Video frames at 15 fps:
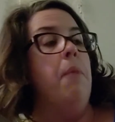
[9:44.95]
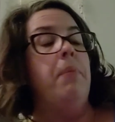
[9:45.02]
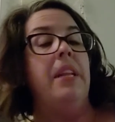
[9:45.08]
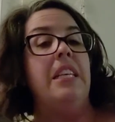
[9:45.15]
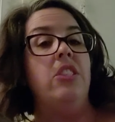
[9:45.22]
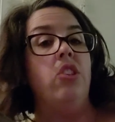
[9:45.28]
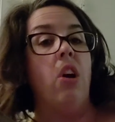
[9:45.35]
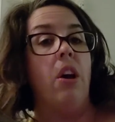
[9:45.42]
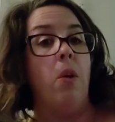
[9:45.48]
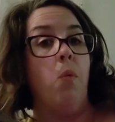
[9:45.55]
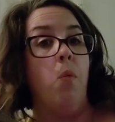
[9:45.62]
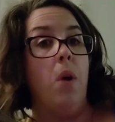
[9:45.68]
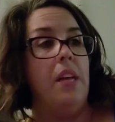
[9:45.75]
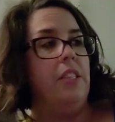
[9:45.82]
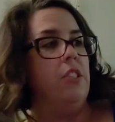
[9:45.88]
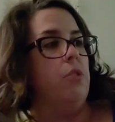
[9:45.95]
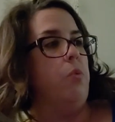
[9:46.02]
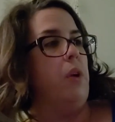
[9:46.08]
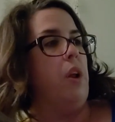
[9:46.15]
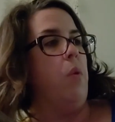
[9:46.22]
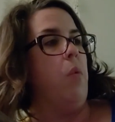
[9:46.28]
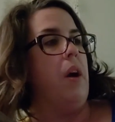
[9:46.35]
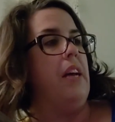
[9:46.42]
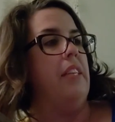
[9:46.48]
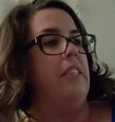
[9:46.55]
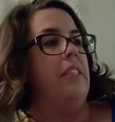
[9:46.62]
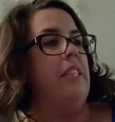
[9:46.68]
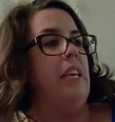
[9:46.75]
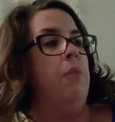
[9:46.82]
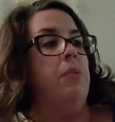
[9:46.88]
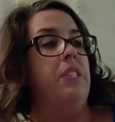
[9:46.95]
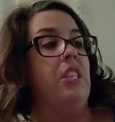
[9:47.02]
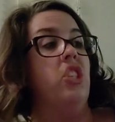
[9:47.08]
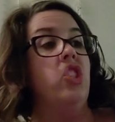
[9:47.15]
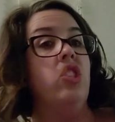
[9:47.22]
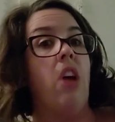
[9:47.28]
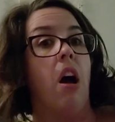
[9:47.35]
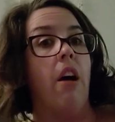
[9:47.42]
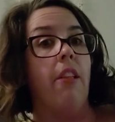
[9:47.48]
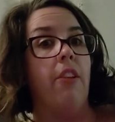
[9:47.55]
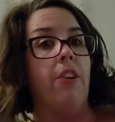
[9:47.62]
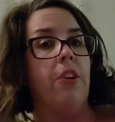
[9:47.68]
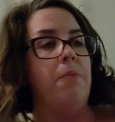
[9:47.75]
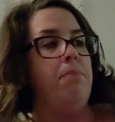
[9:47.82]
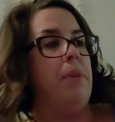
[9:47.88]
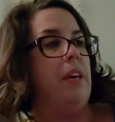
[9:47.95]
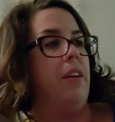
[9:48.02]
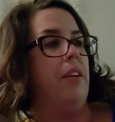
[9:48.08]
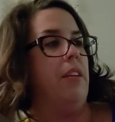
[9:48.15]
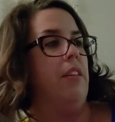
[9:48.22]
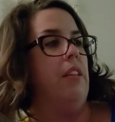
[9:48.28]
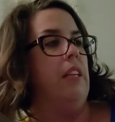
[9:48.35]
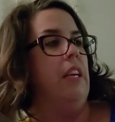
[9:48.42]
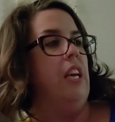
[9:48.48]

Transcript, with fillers: but he saw at once what it was. It was a dollar bill.